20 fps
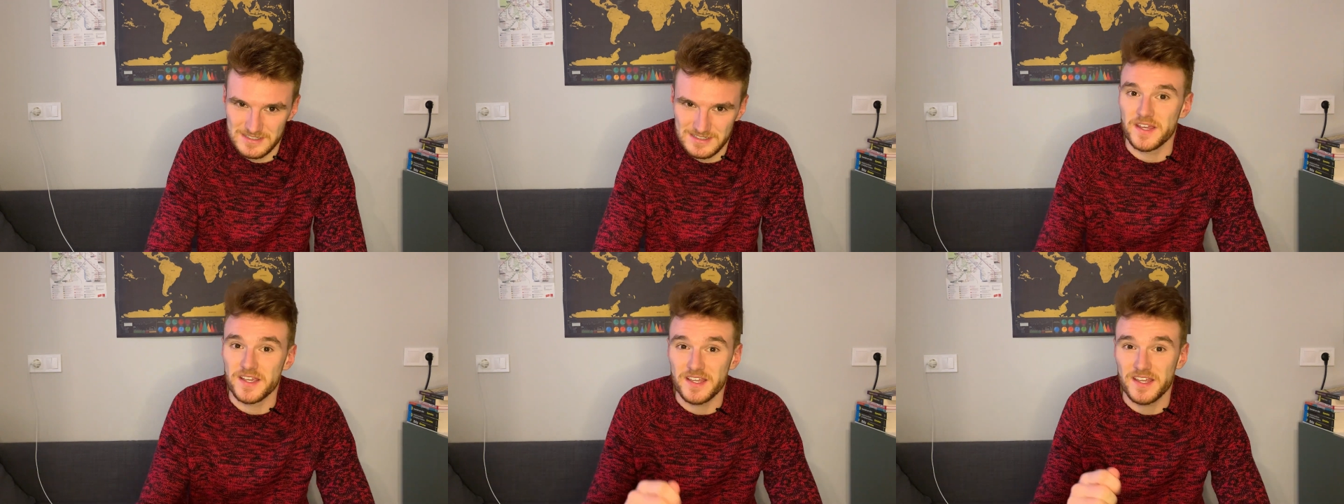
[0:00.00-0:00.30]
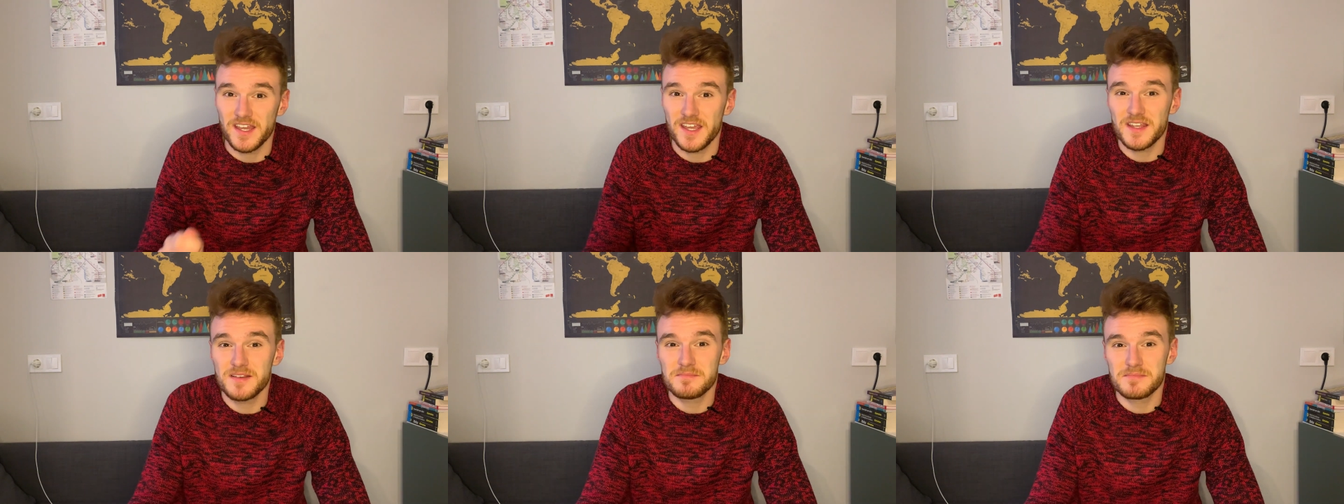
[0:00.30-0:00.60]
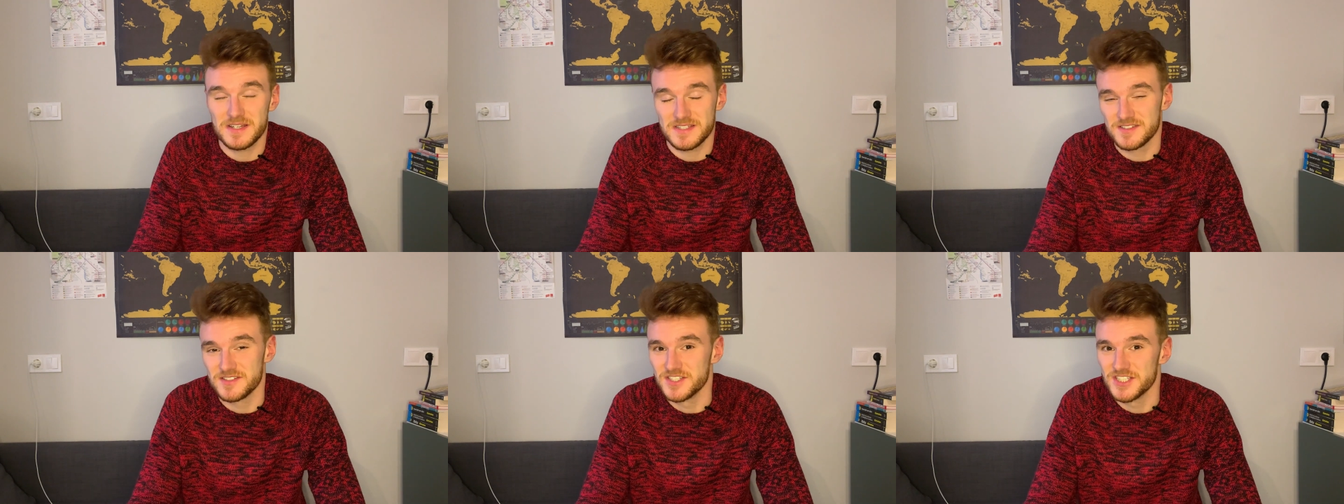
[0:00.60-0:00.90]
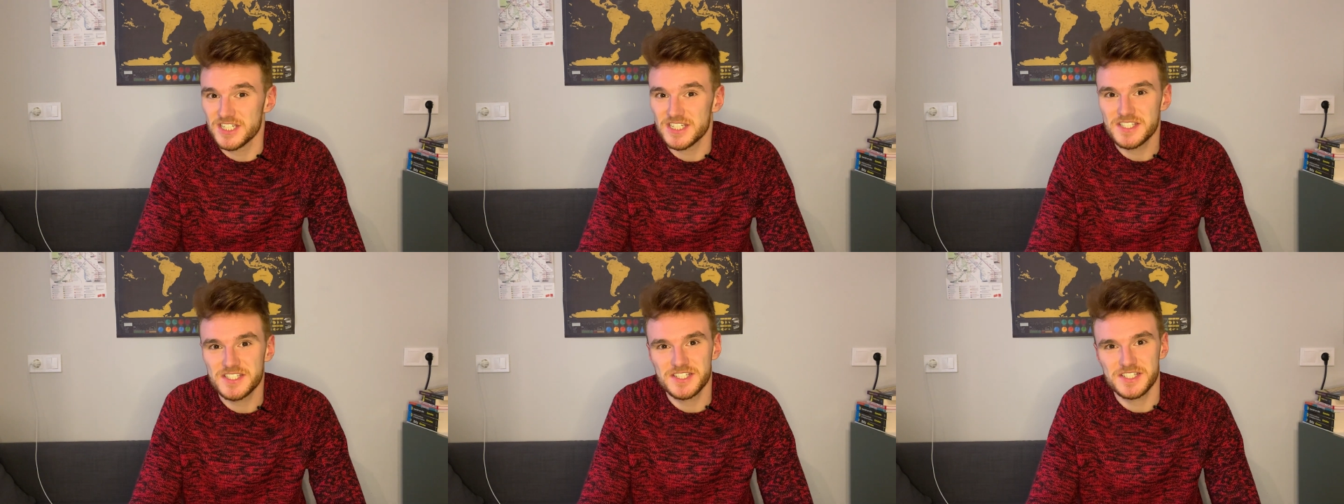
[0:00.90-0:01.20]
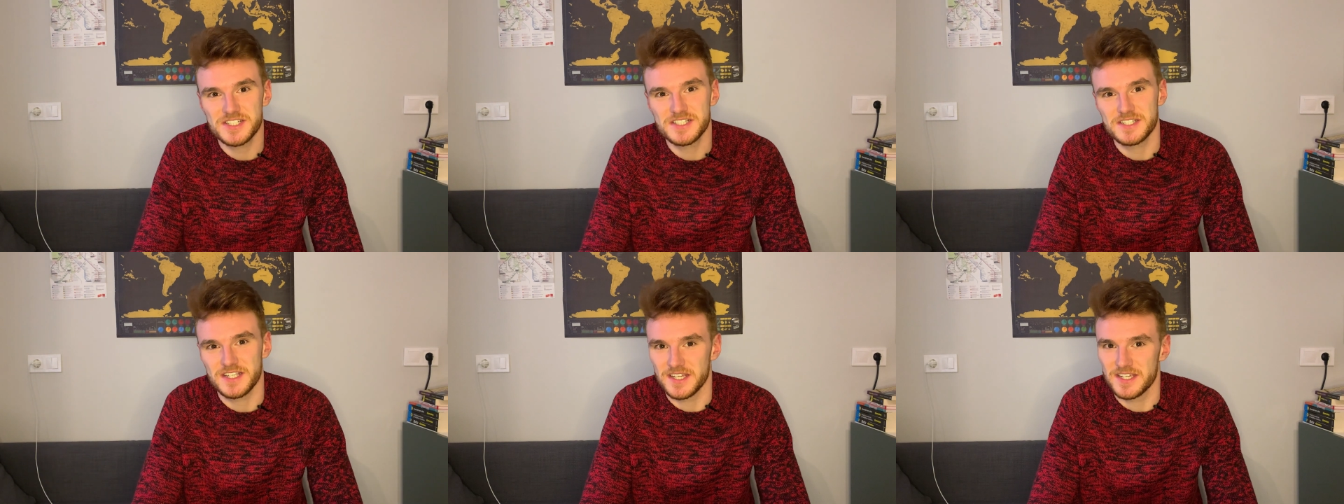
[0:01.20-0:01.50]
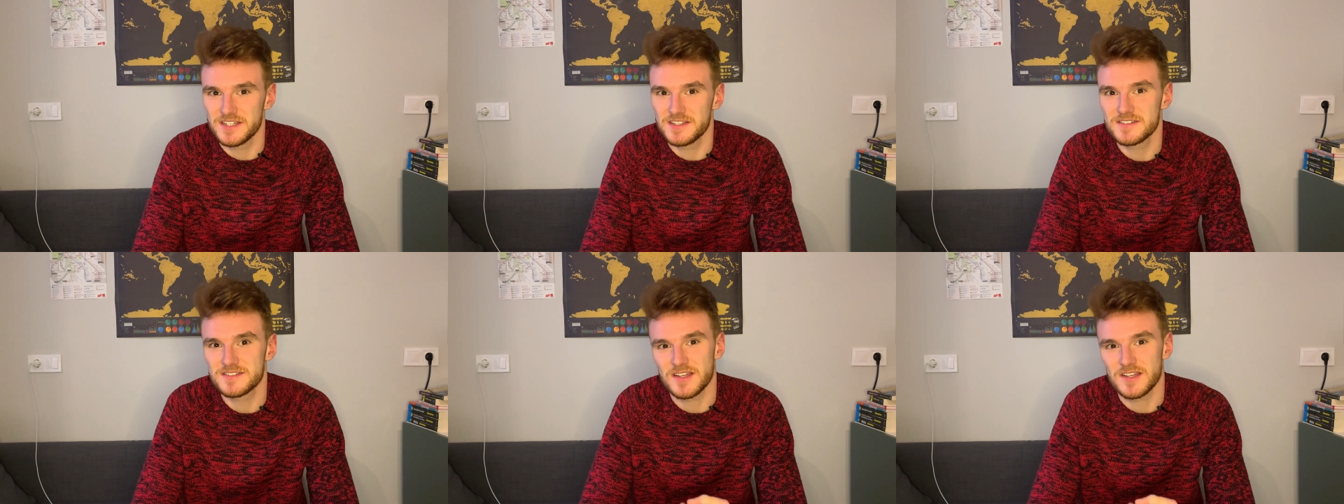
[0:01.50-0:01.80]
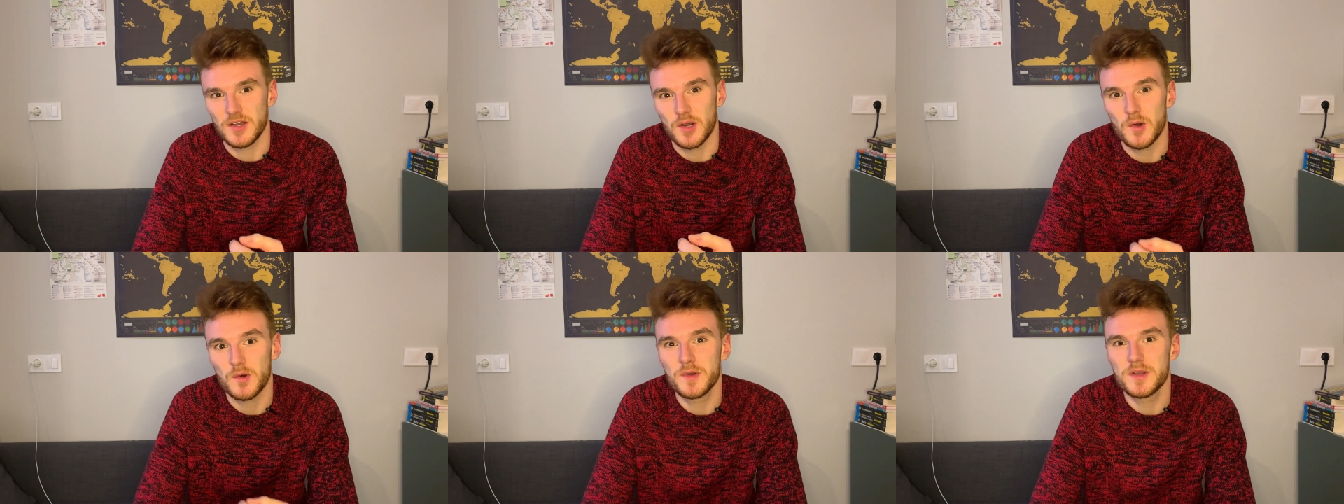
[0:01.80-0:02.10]
Again, my suggestion is
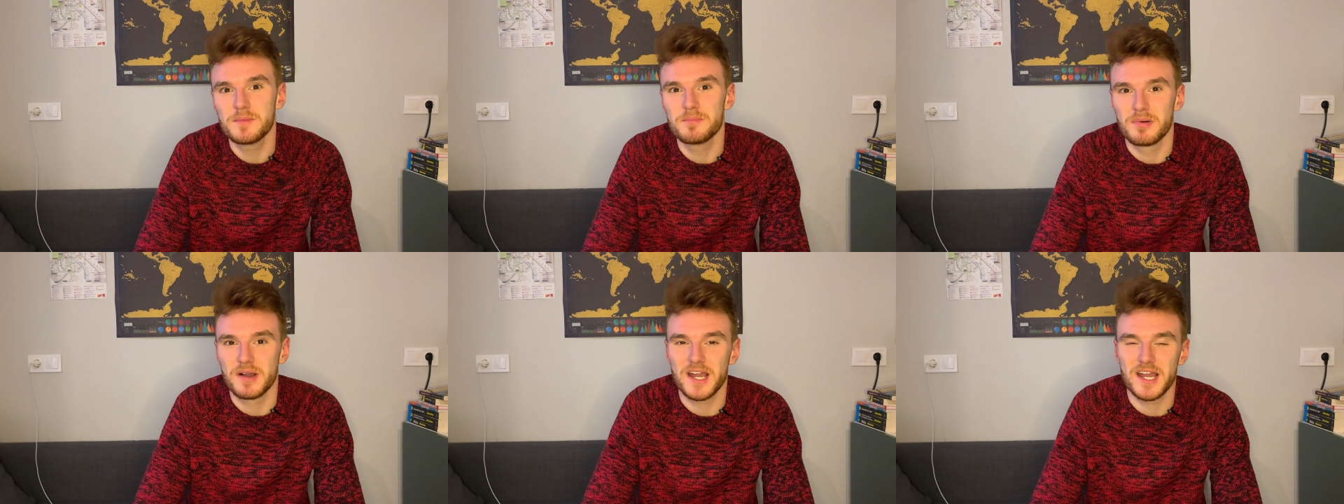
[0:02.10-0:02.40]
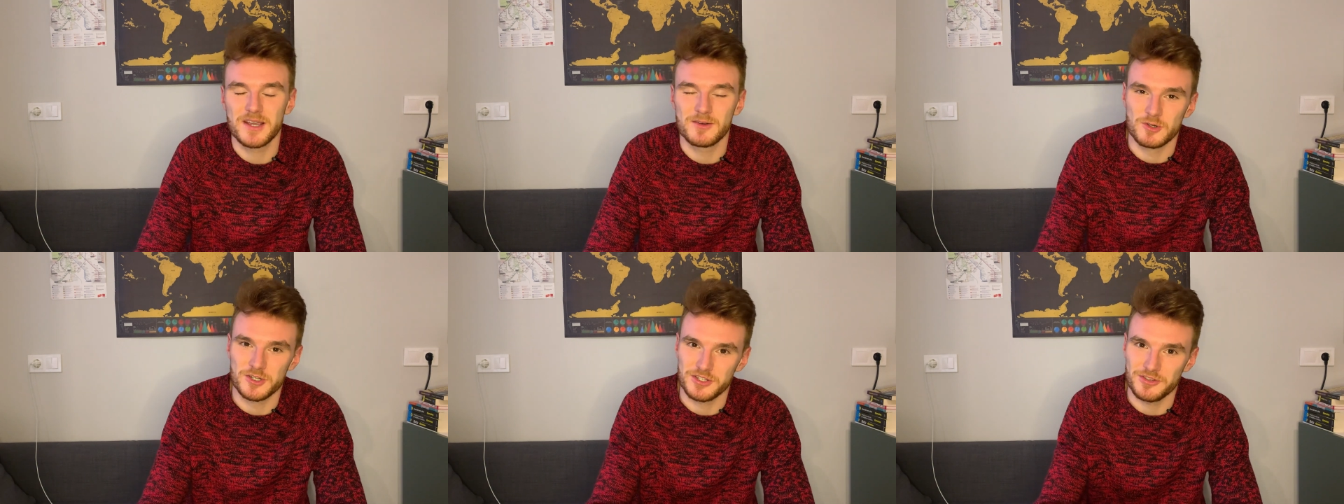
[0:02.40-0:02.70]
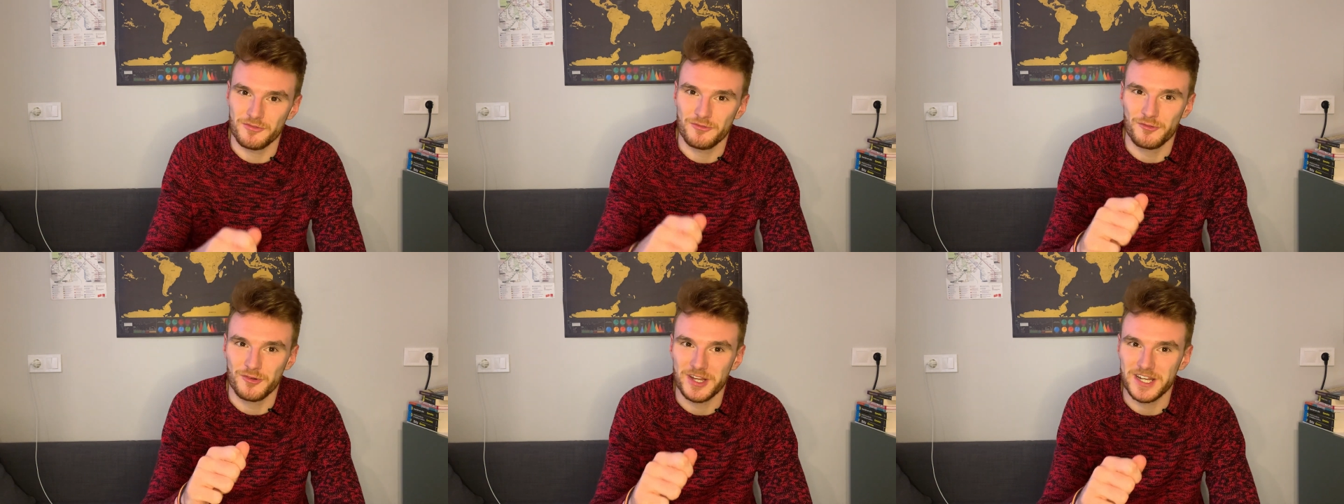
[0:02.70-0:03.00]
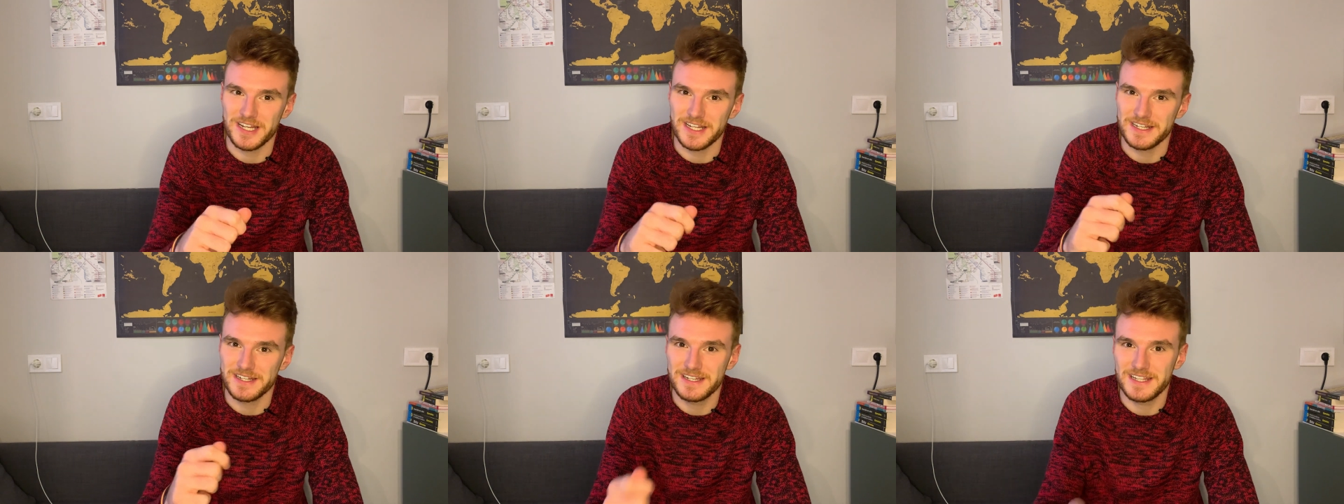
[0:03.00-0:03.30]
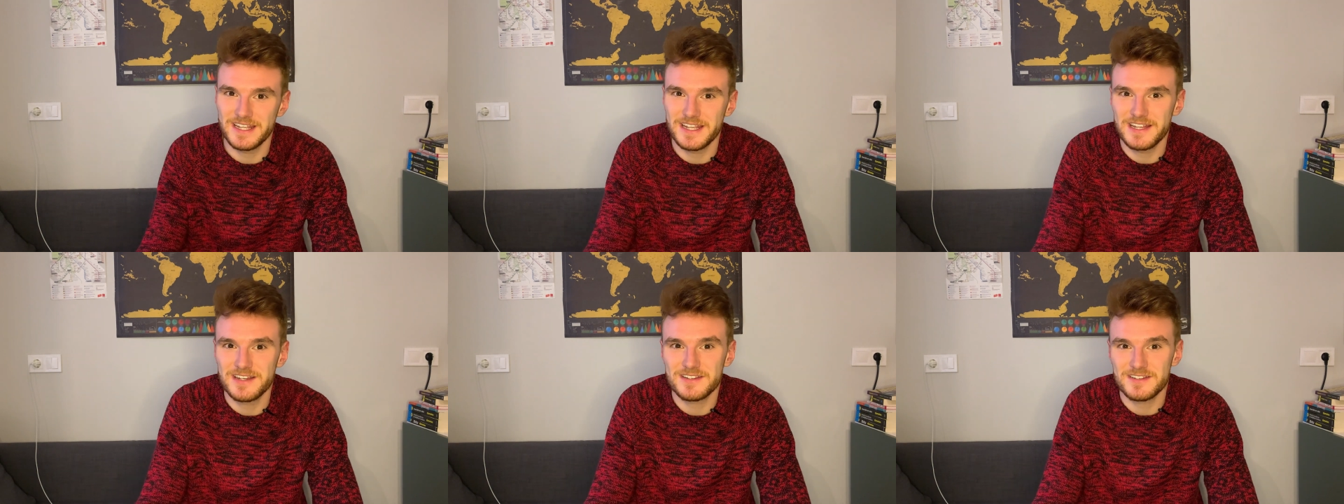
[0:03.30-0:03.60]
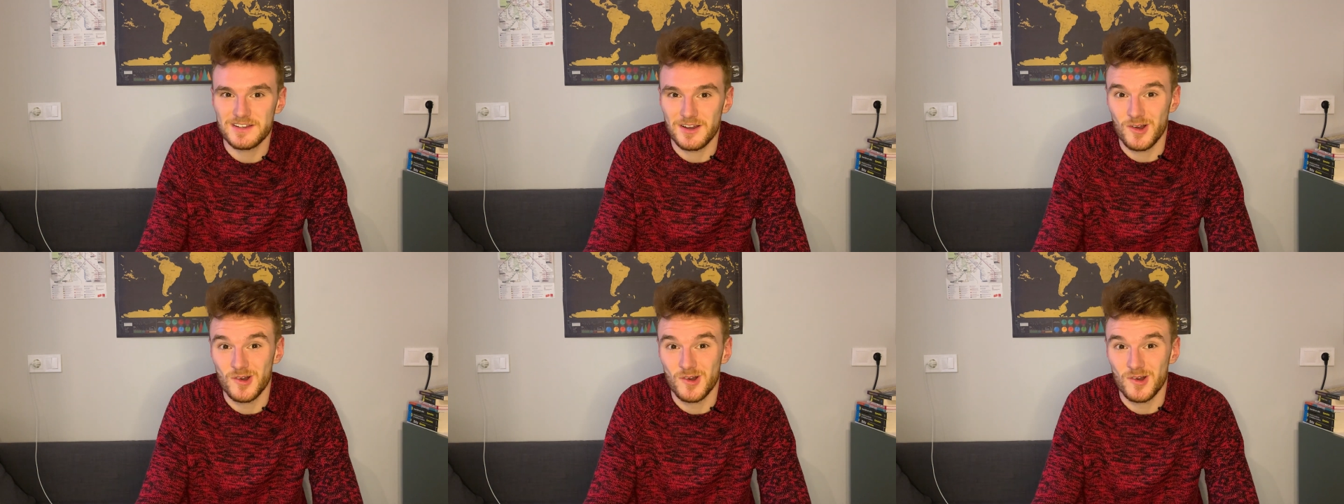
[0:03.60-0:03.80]
only buy what you really need,